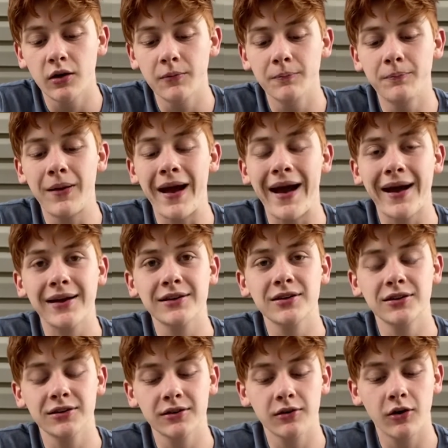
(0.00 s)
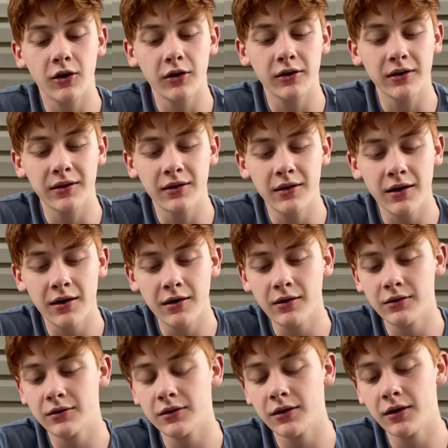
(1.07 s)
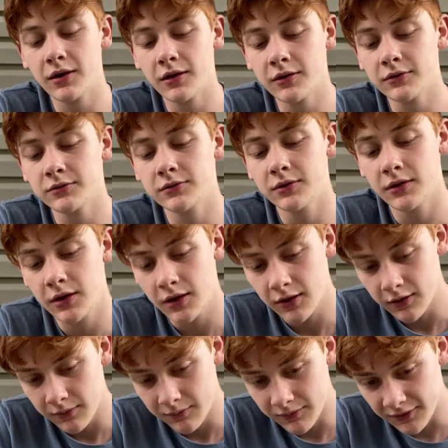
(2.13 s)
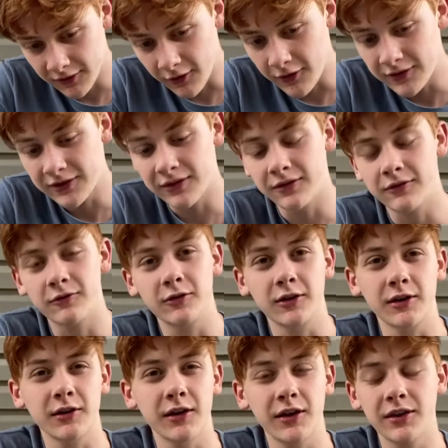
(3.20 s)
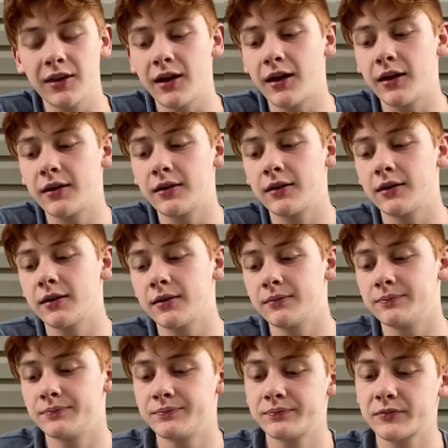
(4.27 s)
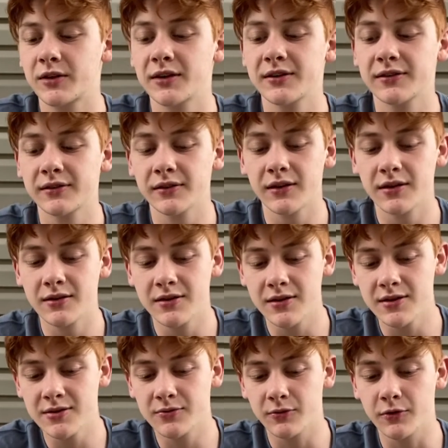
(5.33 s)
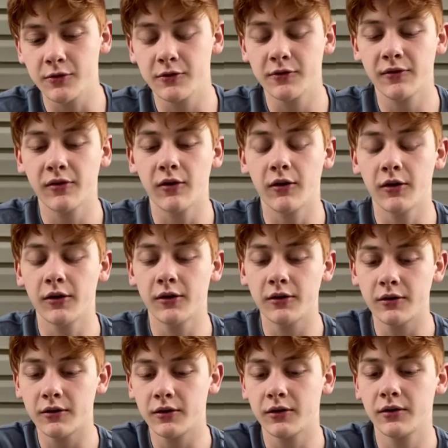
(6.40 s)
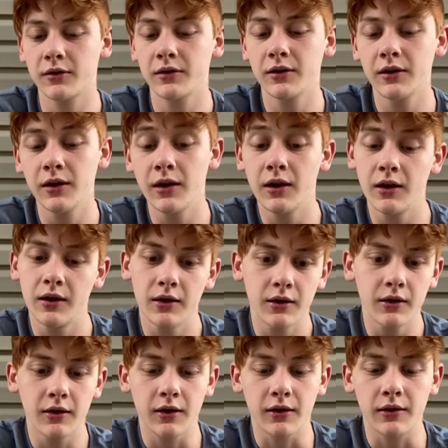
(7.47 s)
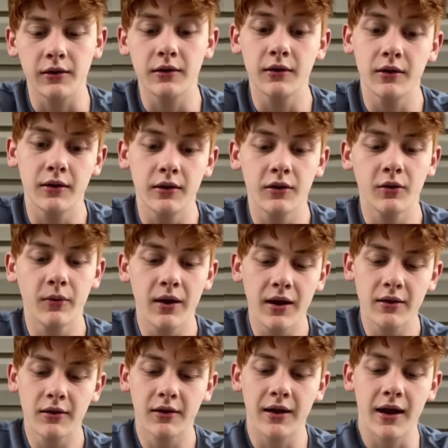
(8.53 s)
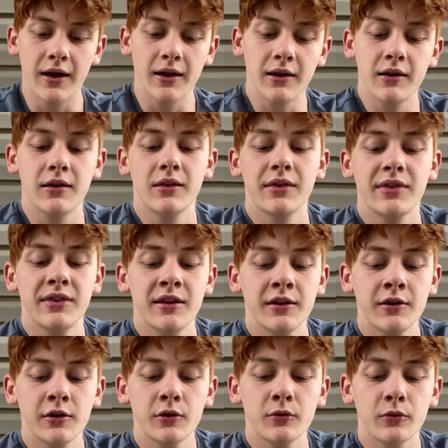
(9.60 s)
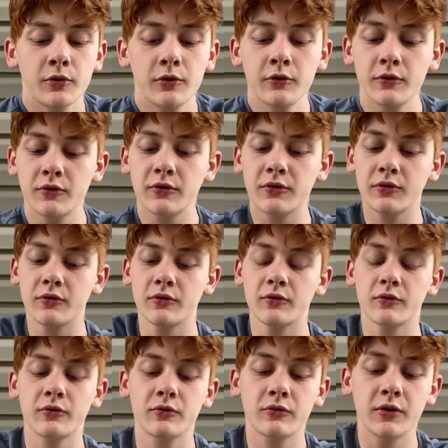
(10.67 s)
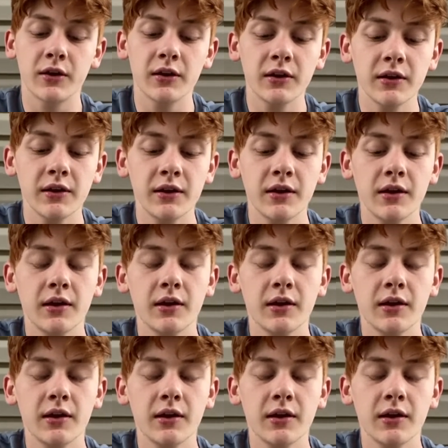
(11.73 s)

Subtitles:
packed hard in there, you know? So it didn't really like that, because these roots aren't, okay, the way I look at it, thicker roots really,